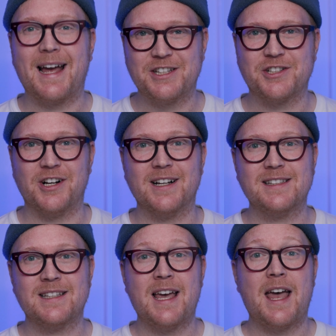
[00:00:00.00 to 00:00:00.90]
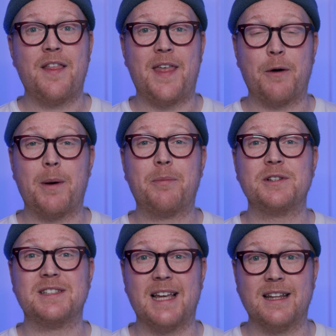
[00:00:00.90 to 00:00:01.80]
headshots that
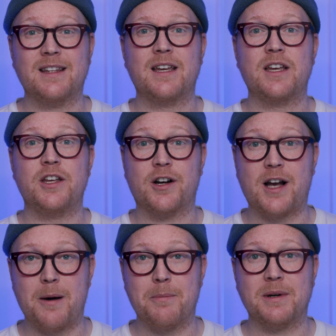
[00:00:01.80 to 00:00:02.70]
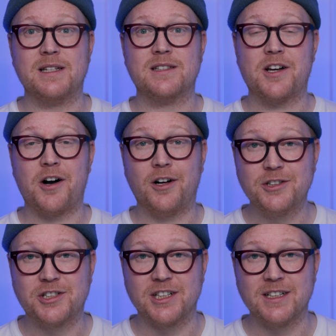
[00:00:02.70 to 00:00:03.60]
represent your company's
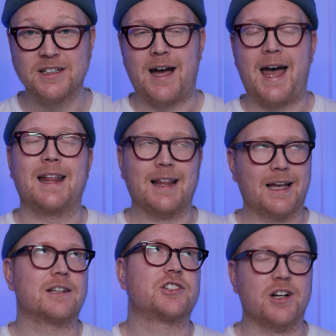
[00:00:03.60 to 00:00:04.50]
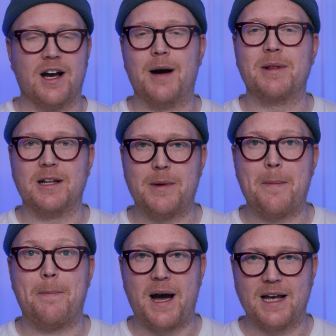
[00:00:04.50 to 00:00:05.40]
culture. And sure, I'm a little
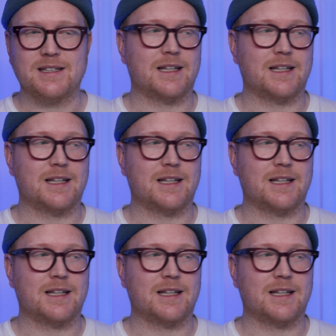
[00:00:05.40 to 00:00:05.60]
bit biased,